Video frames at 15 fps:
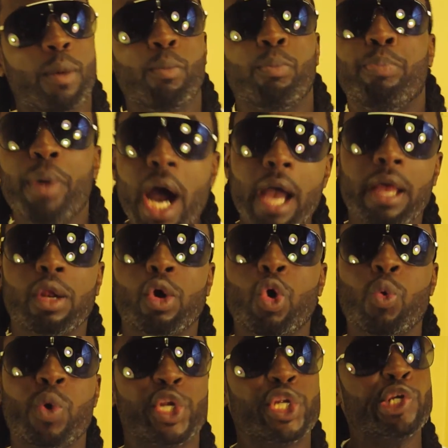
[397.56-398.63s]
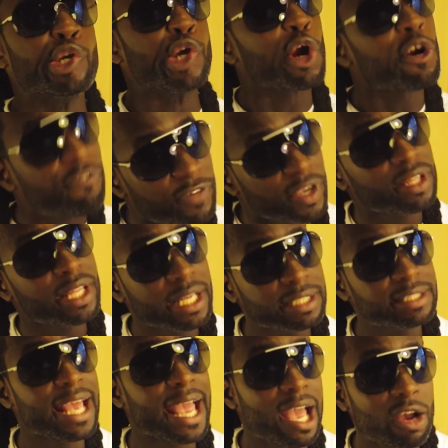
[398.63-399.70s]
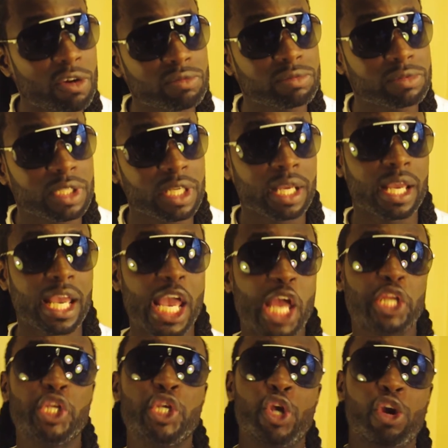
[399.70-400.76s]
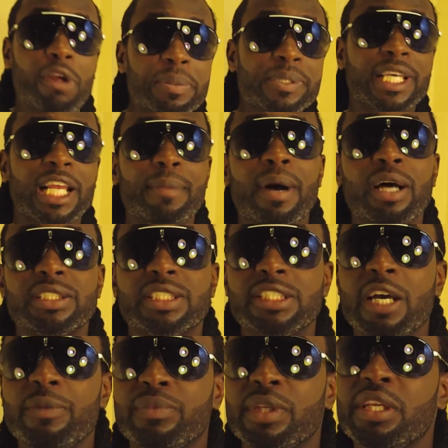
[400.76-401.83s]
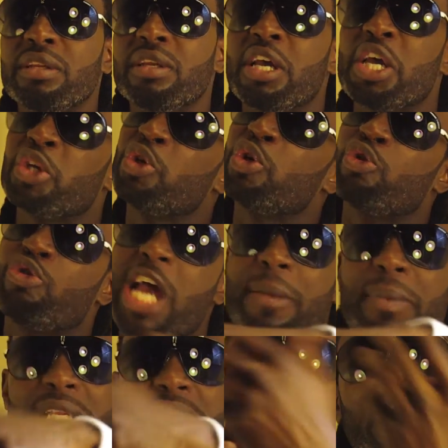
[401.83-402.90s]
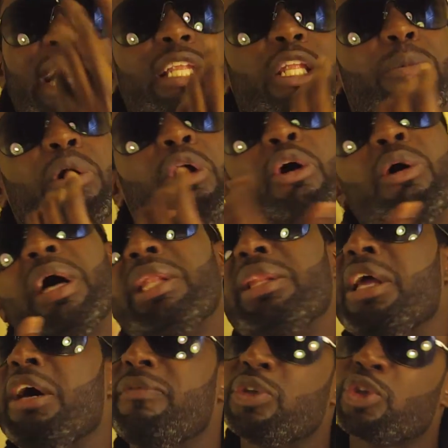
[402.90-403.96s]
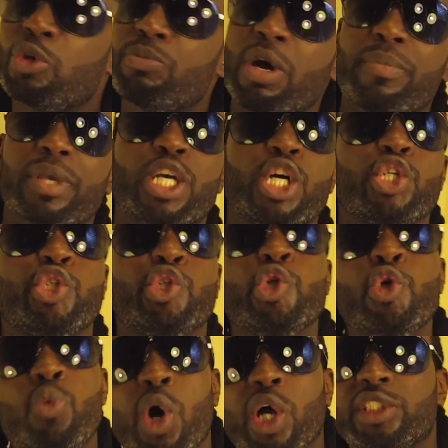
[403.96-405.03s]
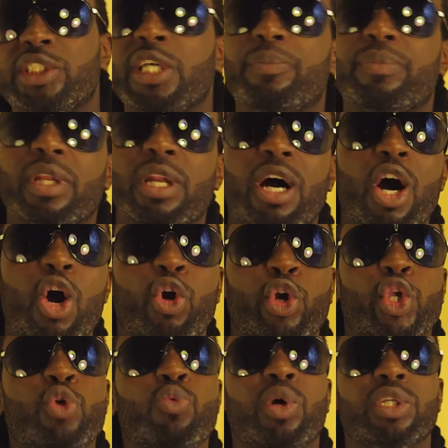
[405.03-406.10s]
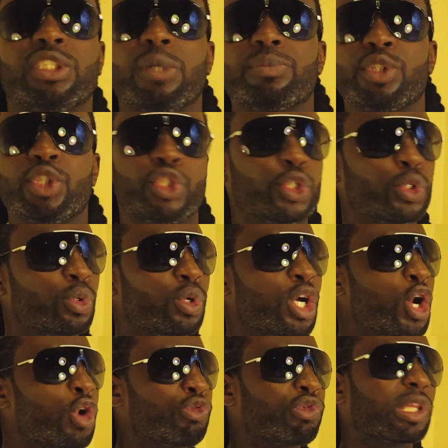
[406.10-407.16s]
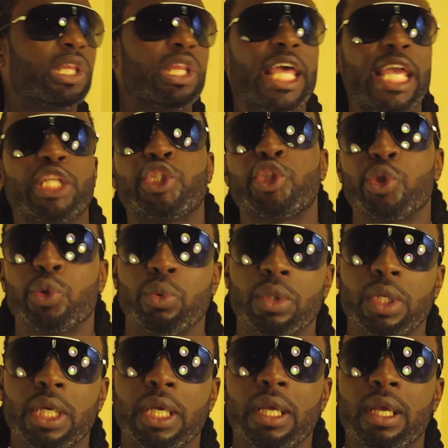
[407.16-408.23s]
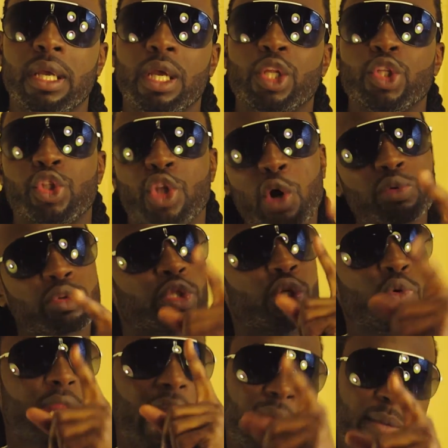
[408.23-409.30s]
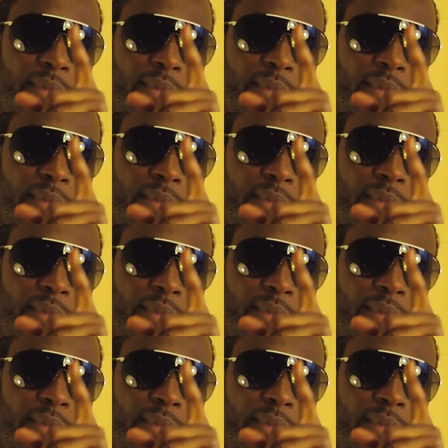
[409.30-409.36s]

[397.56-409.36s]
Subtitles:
But when you're feeling down and you're upset about something, you grab your child, oh, I love you so much, because you want something to hug, or you want something to relate to. Don't do that,